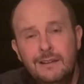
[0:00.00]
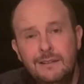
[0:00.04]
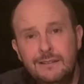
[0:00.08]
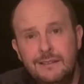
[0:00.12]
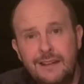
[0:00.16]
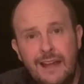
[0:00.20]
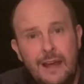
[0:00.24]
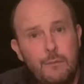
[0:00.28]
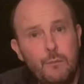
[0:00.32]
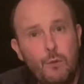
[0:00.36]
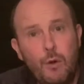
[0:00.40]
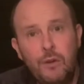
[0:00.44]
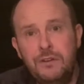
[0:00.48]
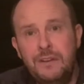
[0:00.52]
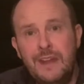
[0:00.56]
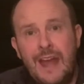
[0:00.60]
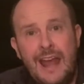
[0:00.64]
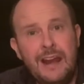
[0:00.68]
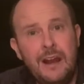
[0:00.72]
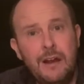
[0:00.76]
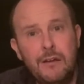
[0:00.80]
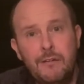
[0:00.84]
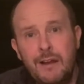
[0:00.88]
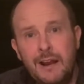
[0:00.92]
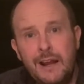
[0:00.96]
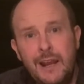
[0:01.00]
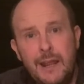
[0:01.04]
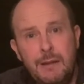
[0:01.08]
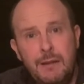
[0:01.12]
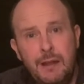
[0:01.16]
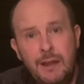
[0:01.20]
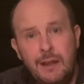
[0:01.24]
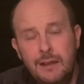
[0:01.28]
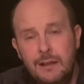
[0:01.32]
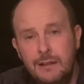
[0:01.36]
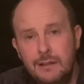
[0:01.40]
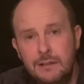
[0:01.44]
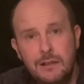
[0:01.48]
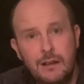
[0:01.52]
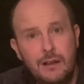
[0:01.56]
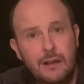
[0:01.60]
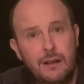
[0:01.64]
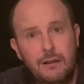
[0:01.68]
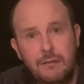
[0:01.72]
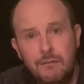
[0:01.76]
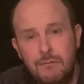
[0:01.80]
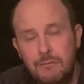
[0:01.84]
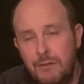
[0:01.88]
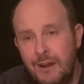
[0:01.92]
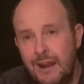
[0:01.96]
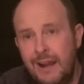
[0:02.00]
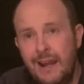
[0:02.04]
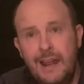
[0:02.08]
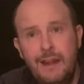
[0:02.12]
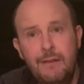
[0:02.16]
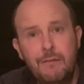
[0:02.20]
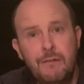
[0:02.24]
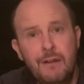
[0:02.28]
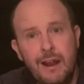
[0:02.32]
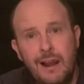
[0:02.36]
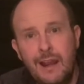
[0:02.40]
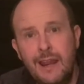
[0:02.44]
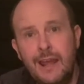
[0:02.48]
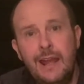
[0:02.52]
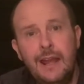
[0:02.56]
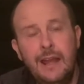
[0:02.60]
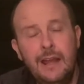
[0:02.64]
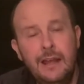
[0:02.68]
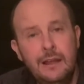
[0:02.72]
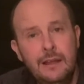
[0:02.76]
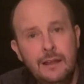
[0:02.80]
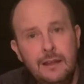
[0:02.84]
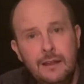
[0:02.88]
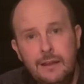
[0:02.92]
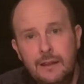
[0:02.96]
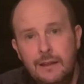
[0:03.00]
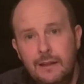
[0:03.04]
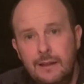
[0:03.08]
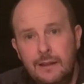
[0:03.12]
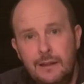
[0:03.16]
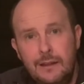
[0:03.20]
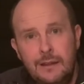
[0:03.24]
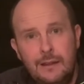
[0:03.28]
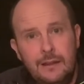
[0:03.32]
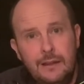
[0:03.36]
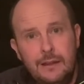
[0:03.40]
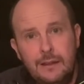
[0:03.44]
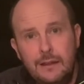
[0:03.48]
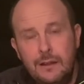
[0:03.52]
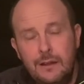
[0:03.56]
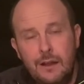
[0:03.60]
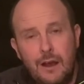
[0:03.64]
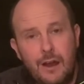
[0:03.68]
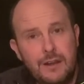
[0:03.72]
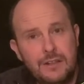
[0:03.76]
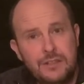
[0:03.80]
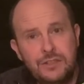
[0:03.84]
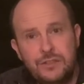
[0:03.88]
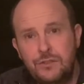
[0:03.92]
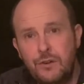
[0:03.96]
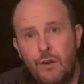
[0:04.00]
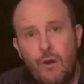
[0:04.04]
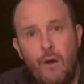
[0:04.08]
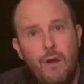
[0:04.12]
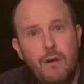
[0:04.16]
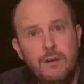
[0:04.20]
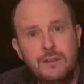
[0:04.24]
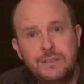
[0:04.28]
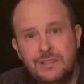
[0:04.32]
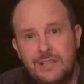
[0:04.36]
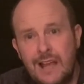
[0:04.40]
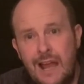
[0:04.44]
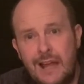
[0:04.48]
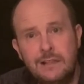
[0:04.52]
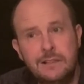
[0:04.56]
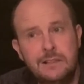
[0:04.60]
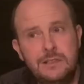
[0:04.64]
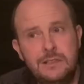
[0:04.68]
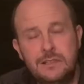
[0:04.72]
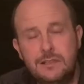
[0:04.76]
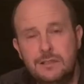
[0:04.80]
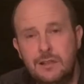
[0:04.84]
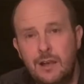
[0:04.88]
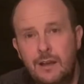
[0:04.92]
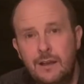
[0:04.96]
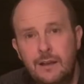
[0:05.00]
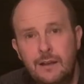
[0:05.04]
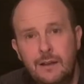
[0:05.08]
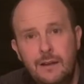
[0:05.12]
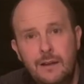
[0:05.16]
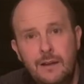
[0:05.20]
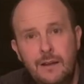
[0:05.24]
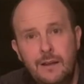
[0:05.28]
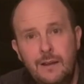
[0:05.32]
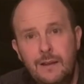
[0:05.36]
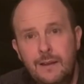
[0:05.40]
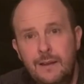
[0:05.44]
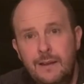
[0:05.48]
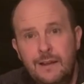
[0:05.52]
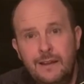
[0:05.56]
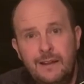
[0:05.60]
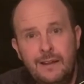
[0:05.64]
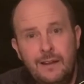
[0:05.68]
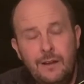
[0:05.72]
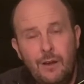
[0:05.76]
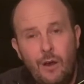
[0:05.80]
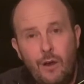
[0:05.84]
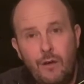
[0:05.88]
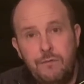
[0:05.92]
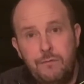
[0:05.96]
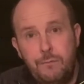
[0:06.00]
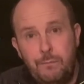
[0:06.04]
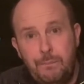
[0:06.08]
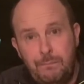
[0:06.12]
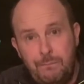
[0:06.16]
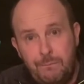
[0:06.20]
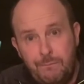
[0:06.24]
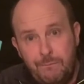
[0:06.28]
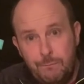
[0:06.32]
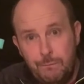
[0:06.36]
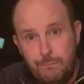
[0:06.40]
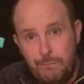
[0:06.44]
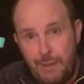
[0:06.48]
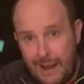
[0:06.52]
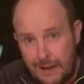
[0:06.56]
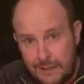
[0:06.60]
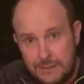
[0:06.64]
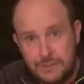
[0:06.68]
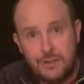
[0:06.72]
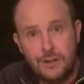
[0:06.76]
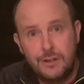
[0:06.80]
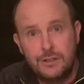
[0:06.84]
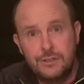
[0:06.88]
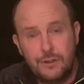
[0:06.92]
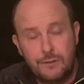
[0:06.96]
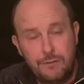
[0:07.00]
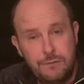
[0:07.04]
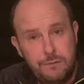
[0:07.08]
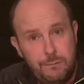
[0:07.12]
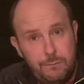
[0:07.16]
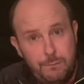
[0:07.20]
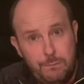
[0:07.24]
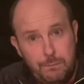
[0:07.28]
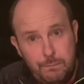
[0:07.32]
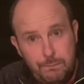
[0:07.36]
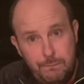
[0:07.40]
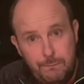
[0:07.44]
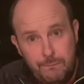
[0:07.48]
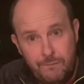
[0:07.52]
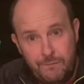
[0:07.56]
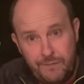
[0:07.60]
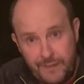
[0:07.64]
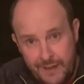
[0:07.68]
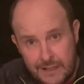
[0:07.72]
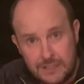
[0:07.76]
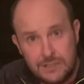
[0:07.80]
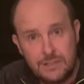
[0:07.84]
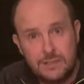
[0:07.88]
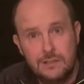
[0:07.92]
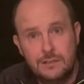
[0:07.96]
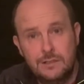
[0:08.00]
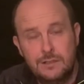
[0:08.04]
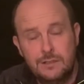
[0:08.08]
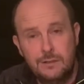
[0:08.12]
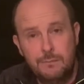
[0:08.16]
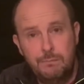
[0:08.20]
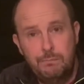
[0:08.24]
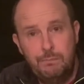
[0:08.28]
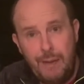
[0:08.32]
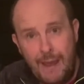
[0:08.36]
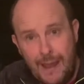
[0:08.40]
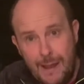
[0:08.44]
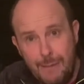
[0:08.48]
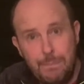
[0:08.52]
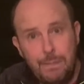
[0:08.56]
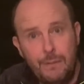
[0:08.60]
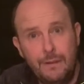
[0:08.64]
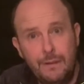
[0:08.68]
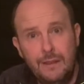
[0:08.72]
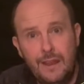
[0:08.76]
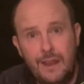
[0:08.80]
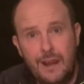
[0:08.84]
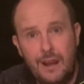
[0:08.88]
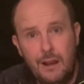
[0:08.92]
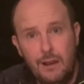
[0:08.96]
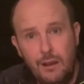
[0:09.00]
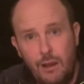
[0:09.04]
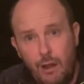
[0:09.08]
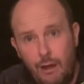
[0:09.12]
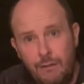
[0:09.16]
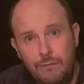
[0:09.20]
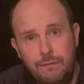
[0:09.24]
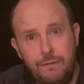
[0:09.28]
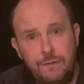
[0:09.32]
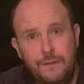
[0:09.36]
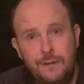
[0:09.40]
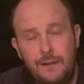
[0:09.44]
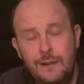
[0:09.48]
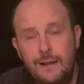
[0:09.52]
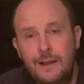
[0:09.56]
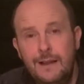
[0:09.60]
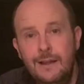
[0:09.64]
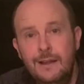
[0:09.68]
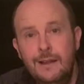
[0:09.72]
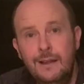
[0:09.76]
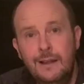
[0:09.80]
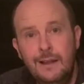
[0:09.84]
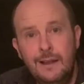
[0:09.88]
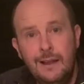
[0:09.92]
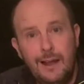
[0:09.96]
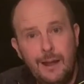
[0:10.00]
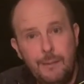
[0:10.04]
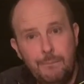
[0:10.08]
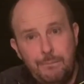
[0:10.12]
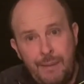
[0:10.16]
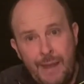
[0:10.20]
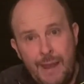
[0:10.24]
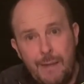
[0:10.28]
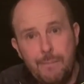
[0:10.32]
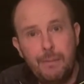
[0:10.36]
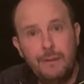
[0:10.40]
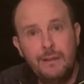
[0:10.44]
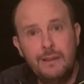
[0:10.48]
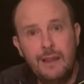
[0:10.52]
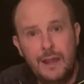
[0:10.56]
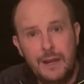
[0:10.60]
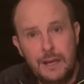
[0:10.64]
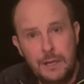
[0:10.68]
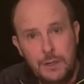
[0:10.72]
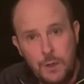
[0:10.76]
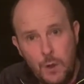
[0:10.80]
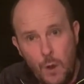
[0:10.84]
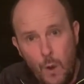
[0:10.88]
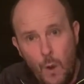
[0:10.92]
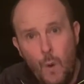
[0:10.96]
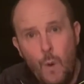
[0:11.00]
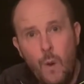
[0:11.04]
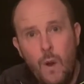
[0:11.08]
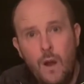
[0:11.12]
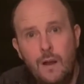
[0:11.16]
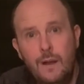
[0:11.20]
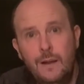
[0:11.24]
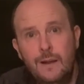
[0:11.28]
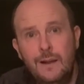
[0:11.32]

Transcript: Then one night I really, really, really got a strong sense of pictures of faces and people that I love and people that I know,